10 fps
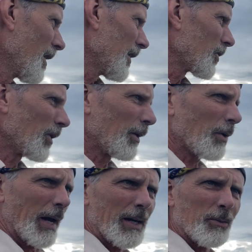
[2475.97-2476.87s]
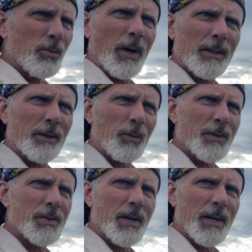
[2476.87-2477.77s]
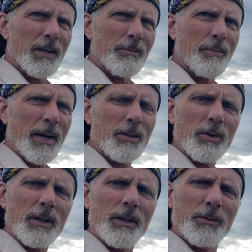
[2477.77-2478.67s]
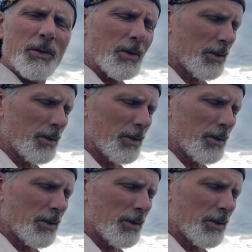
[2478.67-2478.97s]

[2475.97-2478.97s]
so anyway, Rutland was back to Rutland. It was a good